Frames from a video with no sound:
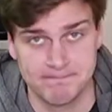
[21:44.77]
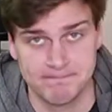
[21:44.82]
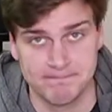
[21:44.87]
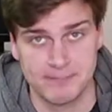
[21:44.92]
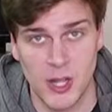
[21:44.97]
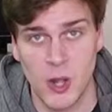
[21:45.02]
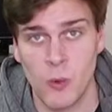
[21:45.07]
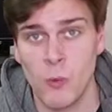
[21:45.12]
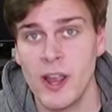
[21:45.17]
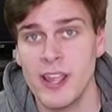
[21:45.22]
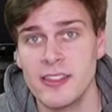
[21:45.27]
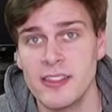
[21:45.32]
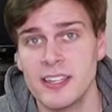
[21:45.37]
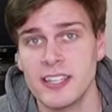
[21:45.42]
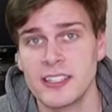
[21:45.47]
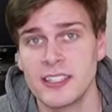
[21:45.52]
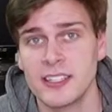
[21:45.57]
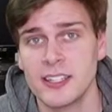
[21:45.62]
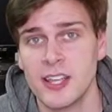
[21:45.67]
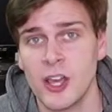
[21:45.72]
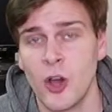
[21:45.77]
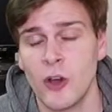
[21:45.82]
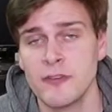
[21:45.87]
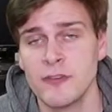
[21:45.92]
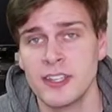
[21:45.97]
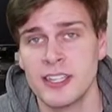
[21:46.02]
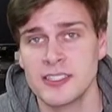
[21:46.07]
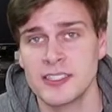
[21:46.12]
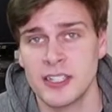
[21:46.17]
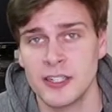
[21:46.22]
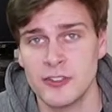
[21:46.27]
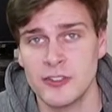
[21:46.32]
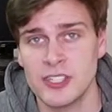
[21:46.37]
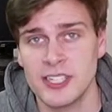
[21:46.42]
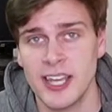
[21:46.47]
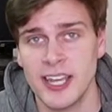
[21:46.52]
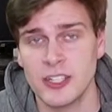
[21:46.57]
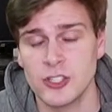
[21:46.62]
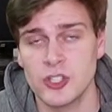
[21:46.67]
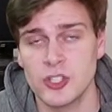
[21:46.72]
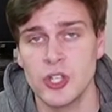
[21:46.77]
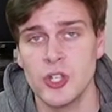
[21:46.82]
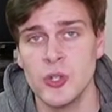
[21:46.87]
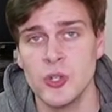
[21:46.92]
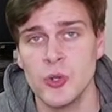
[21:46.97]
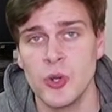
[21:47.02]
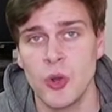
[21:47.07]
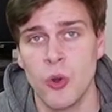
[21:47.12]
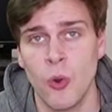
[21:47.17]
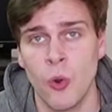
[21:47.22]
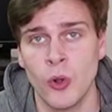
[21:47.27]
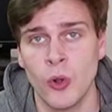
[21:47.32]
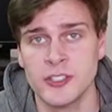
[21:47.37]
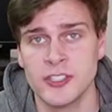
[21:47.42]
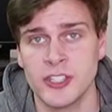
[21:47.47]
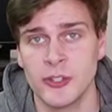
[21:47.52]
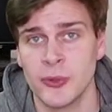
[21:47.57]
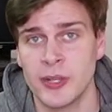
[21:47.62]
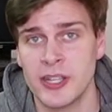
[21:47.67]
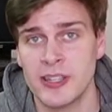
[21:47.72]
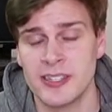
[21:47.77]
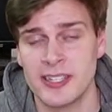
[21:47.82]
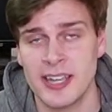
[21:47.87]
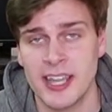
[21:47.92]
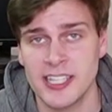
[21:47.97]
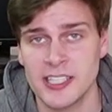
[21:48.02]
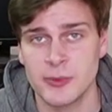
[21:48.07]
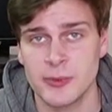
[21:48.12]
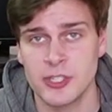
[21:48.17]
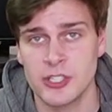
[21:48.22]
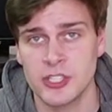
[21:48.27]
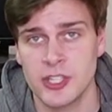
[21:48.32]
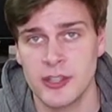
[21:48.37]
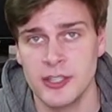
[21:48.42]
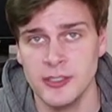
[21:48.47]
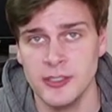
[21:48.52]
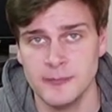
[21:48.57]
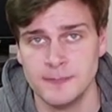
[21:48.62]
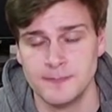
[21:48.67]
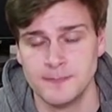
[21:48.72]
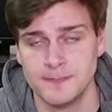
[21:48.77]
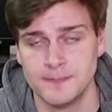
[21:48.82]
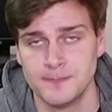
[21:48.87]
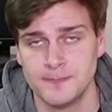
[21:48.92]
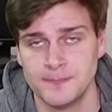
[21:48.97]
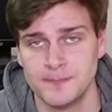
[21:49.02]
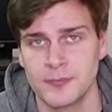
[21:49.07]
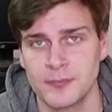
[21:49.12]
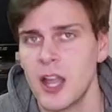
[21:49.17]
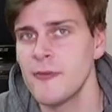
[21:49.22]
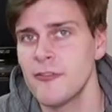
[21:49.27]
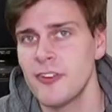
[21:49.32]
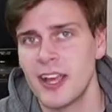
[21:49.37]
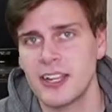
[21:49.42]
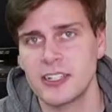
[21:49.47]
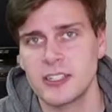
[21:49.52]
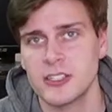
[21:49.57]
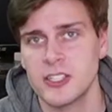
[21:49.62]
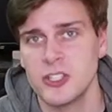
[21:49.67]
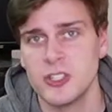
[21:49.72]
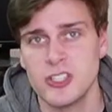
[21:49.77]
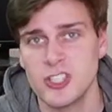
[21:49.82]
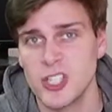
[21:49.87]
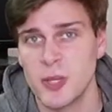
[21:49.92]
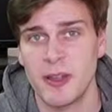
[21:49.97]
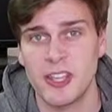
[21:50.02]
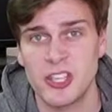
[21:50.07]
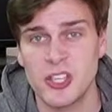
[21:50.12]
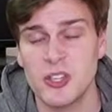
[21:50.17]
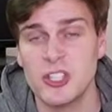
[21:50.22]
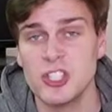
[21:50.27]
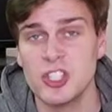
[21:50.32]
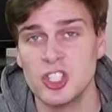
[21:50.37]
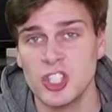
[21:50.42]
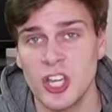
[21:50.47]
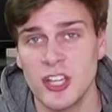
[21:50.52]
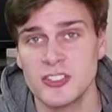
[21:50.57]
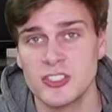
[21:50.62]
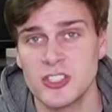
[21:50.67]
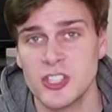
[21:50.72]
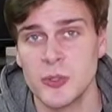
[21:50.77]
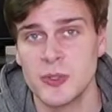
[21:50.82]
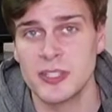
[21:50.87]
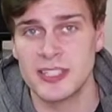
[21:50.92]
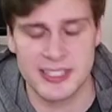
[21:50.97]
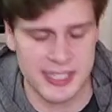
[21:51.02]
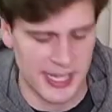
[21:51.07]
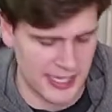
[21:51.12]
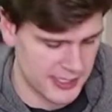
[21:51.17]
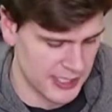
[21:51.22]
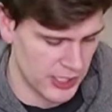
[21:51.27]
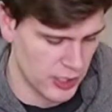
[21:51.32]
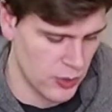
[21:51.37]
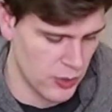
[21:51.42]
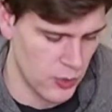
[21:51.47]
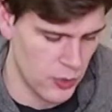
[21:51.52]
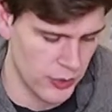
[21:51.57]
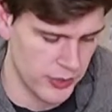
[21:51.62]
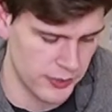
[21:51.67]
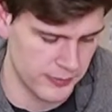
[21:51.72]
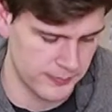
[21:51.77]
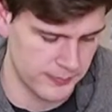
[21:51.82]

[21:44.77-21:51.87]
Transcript: a way that it often gets done, if you take 2 chords that are either next to each other, in fact, you can just go back, you can just do a static chord.